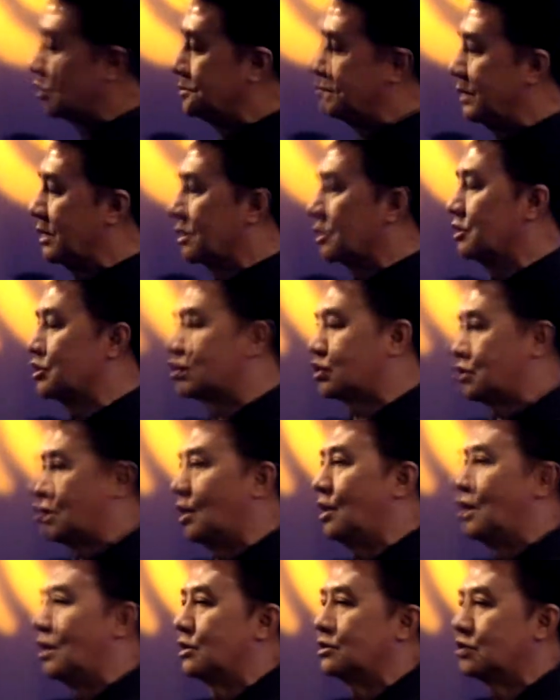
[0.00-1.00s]
to be
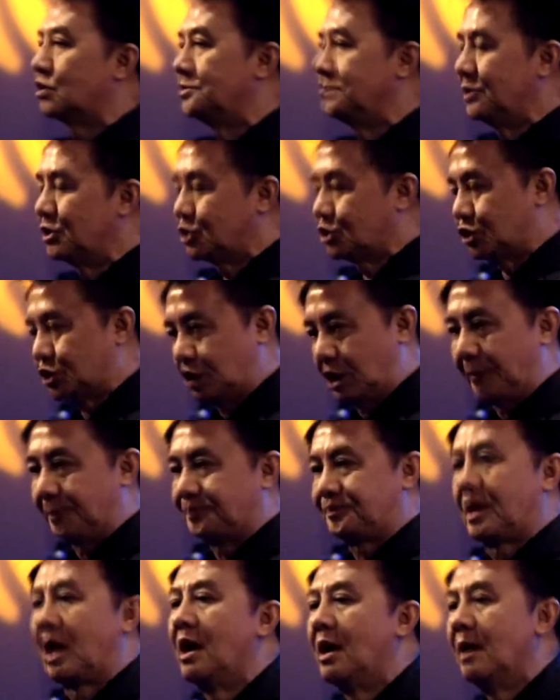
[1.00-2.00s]
restored, to be
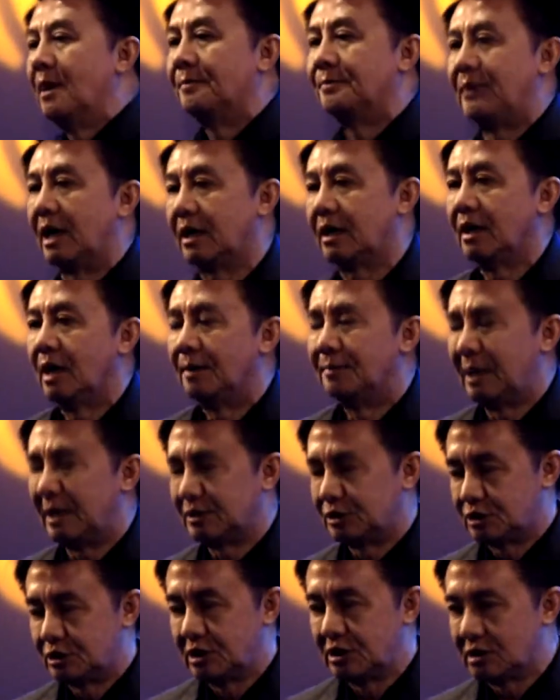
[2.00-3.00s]
shaped by, by
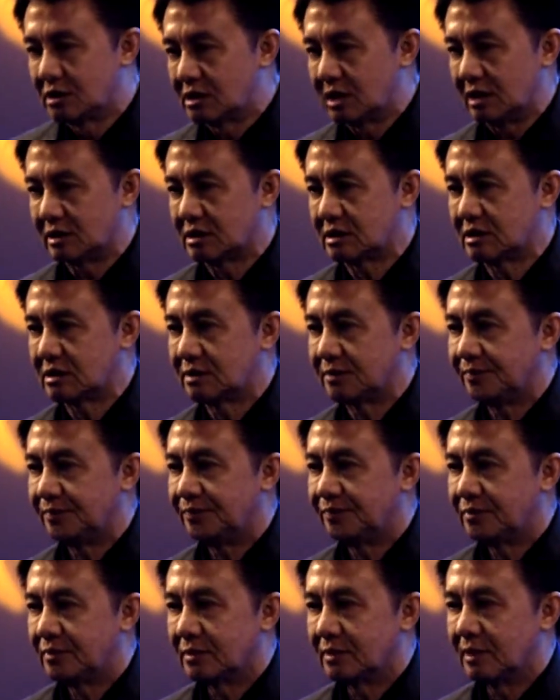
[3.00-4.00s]
Jesus
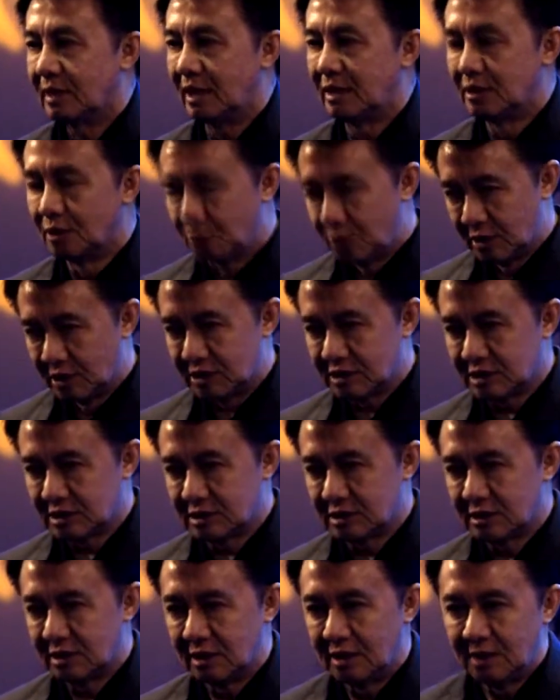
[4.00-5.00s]
and the
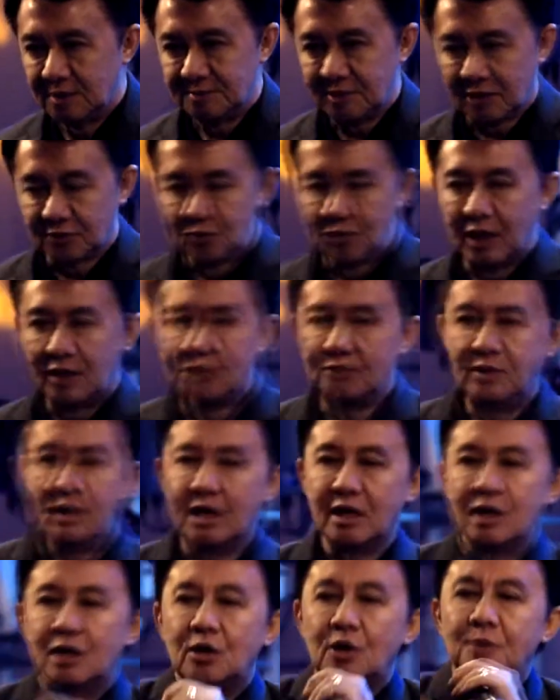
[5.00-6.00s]
words. But when
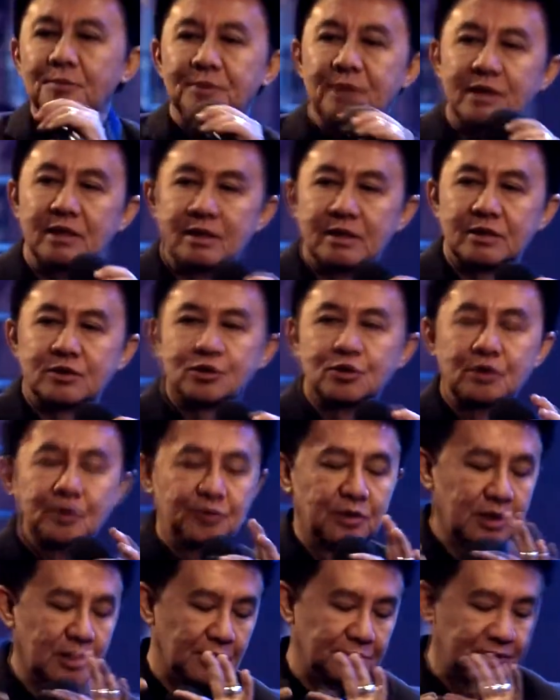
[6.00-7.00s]
we are open to the
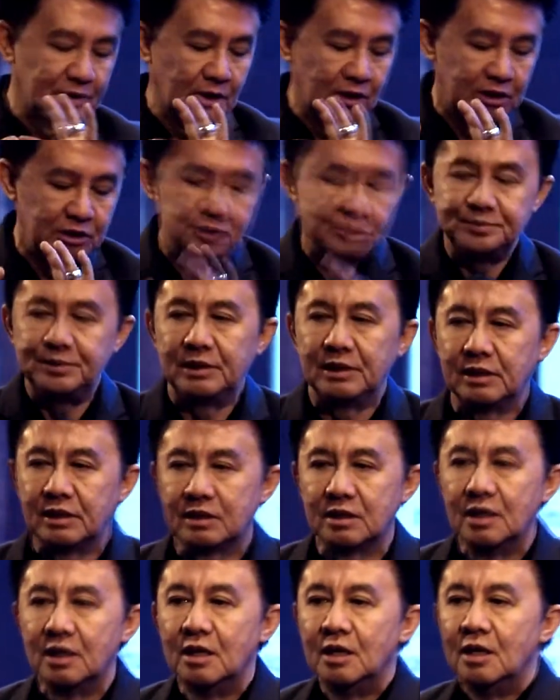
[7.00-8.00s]
work of the Holy Spirit,
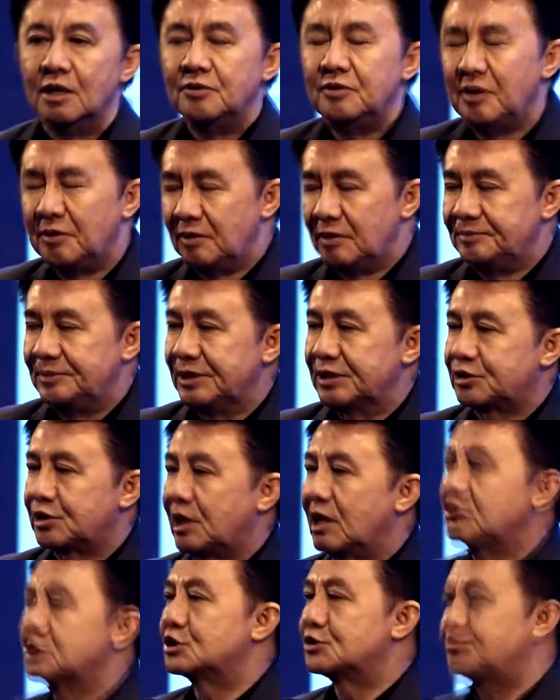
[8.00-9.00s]
we will be
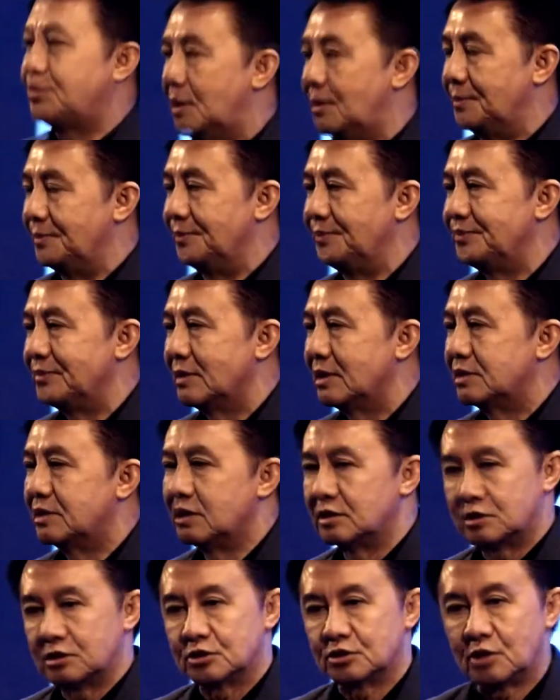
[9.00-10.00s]
transformed.
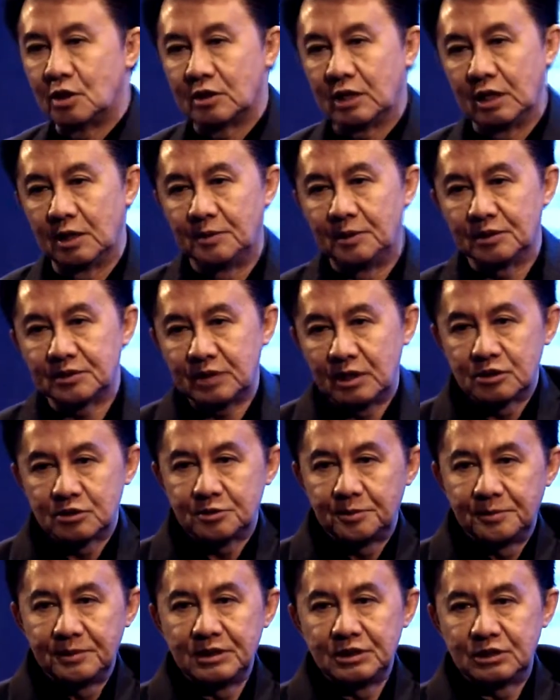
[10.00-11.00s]
This is talking about
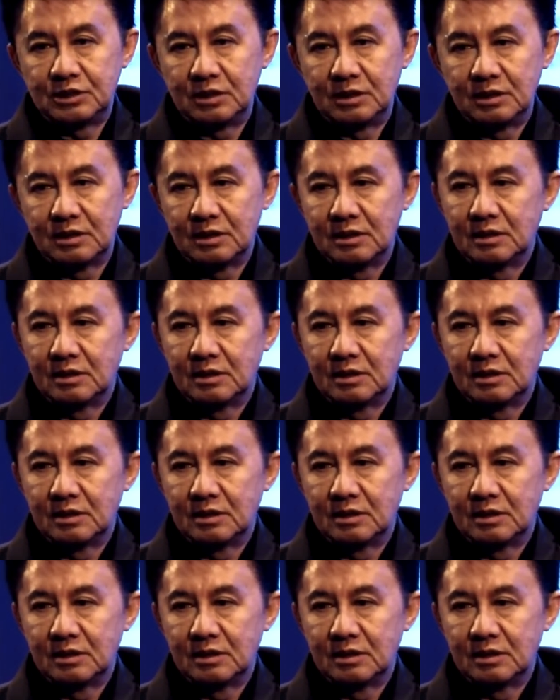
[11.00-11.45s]
transformation